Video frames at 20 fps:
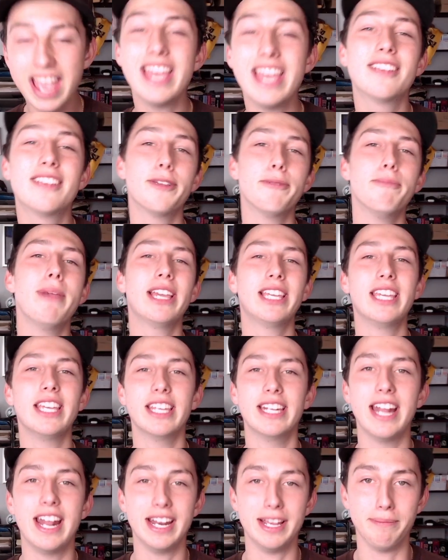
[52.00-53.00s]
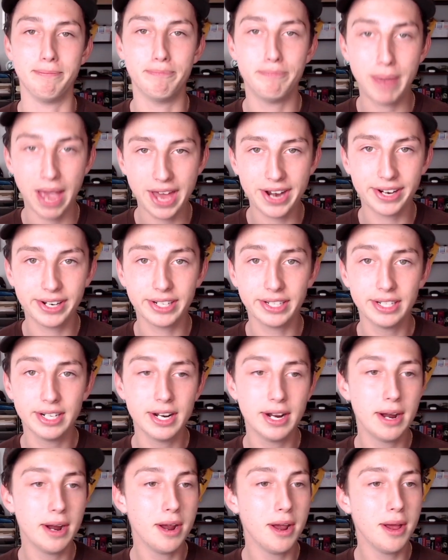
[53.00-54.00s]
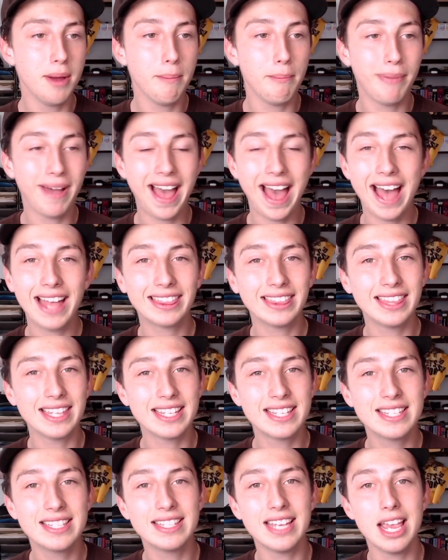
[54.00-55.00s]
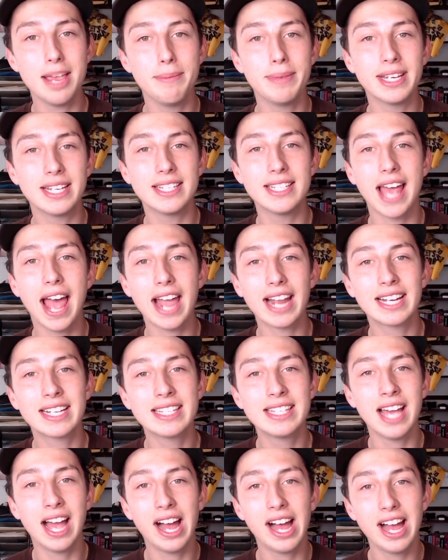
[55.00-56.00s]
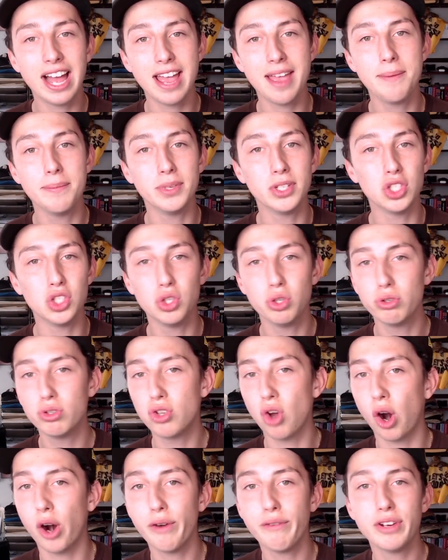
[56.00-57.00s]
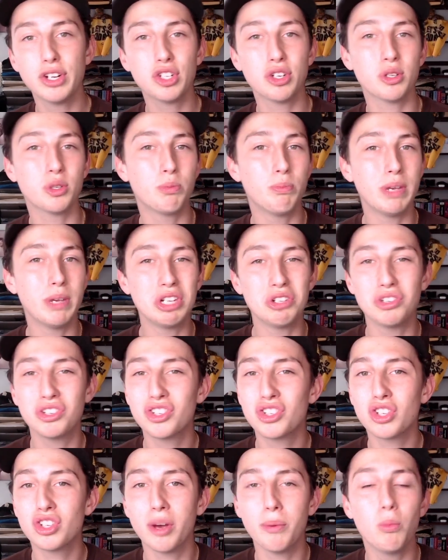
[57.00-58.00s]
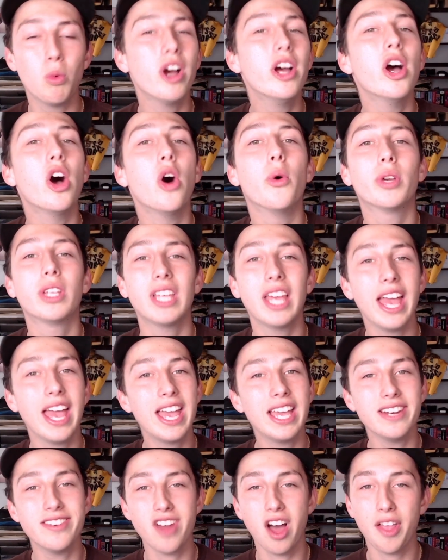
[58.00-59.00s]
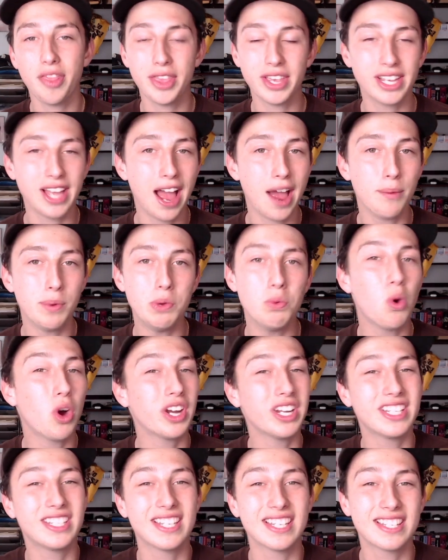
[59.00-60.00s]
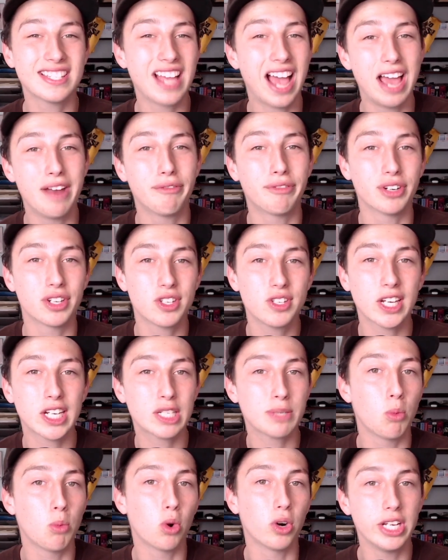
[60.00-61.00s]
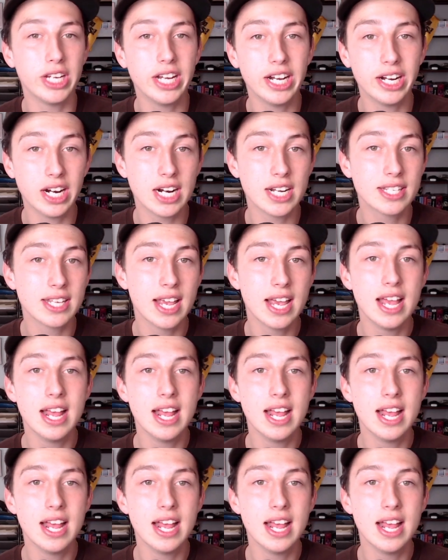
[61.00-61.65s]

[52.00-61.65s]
Isn't making it any better. But at the same exact time, Yu Darvish has been somewhat okay, not the guy we wanted to sign for six more years.